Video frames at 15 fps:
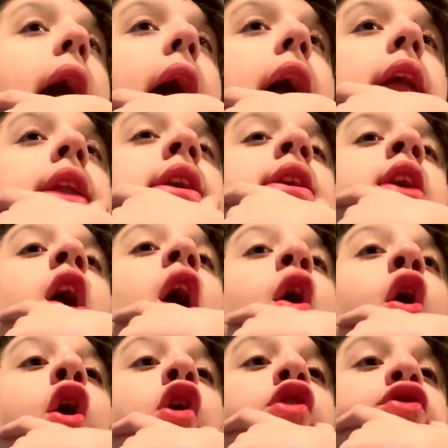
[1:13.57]
And
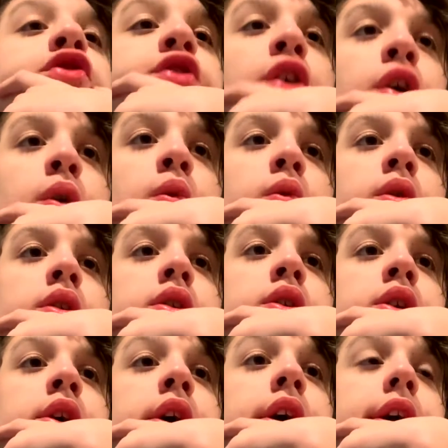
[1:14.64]
also,
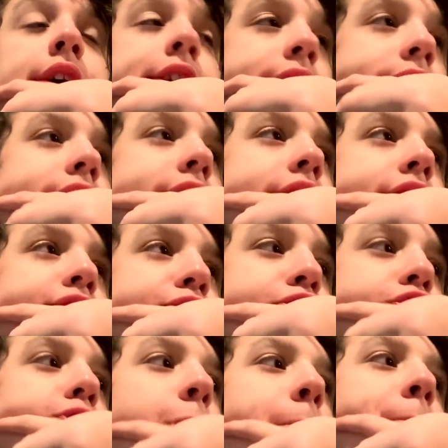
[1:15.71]
he is
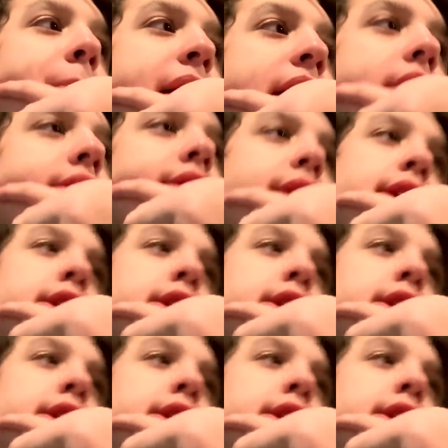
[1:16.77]
just demanding,